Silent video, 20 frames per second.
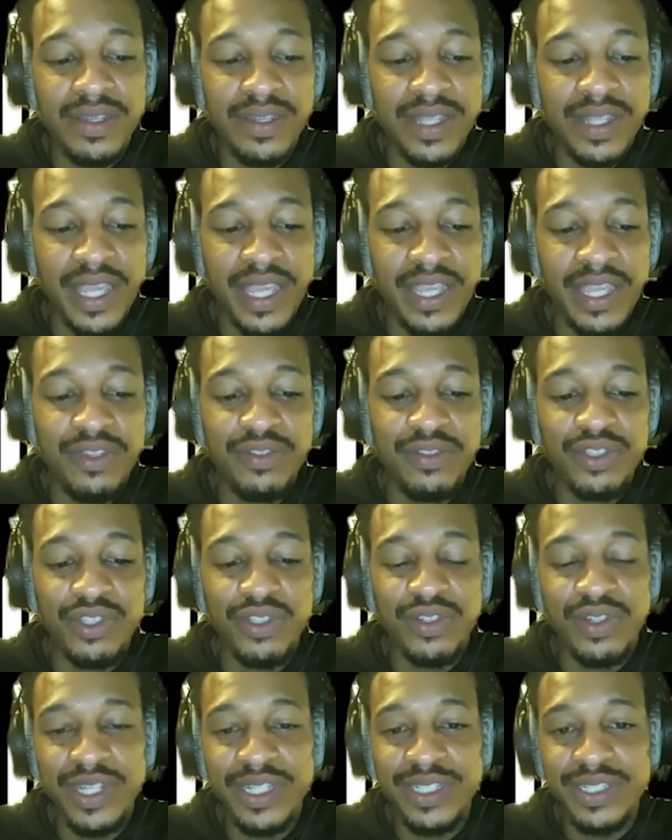can you
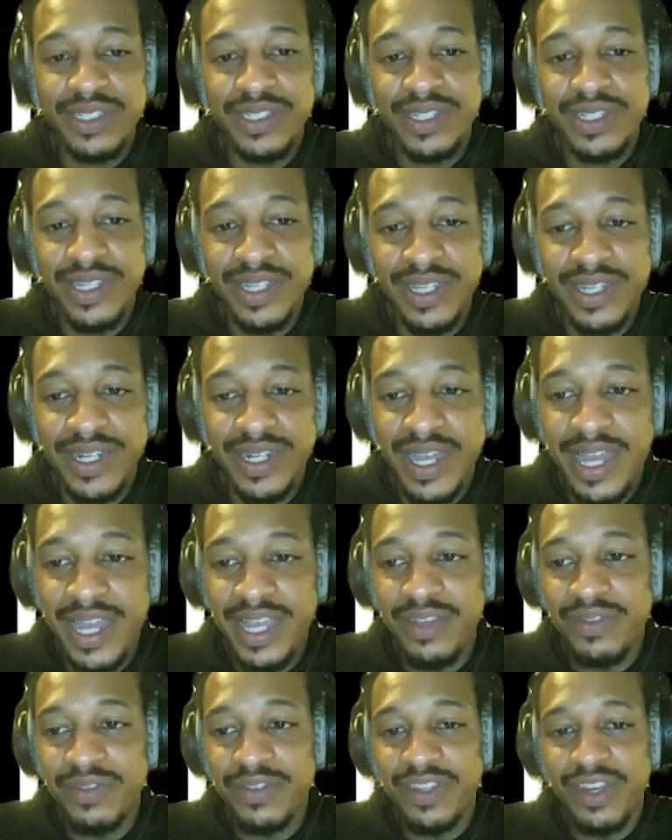trust in
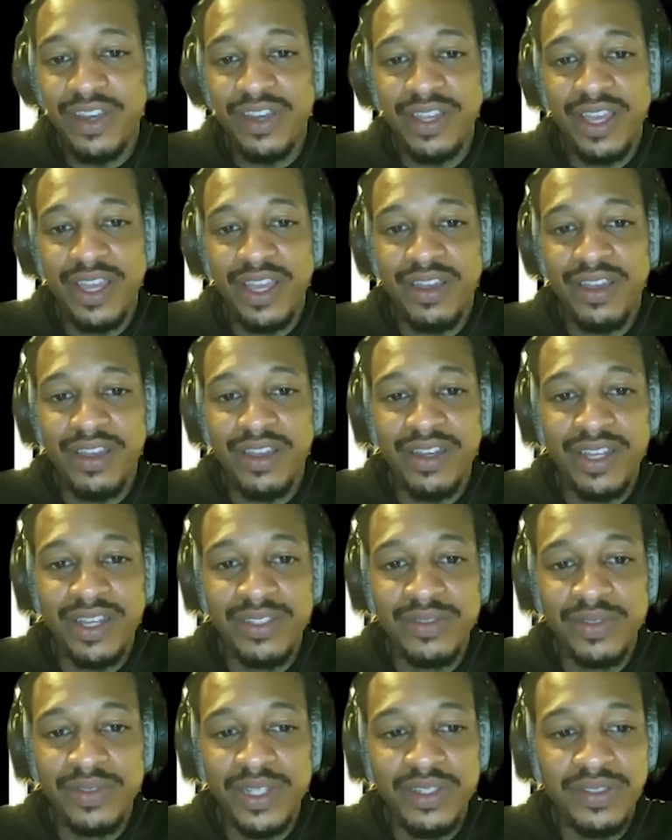Ahayah with all that heart
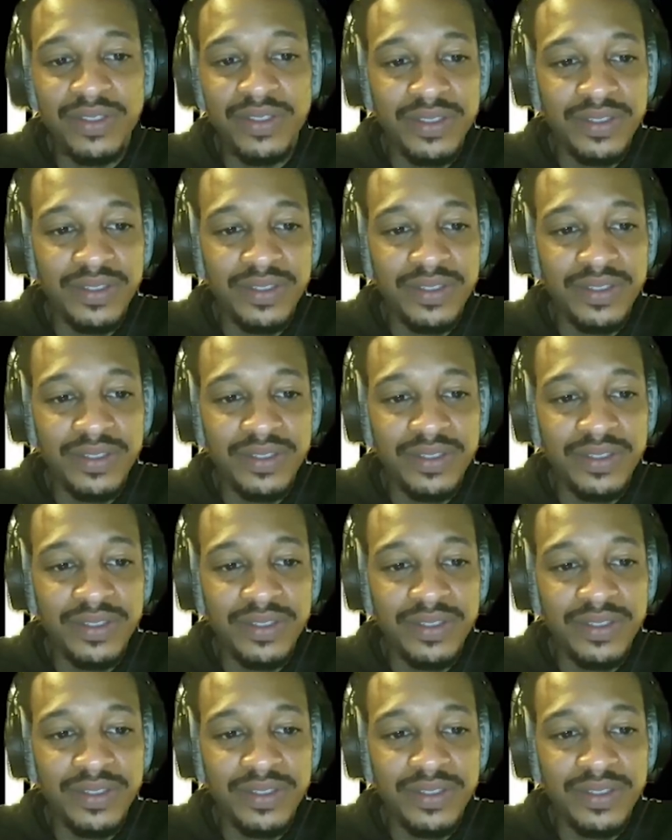as well?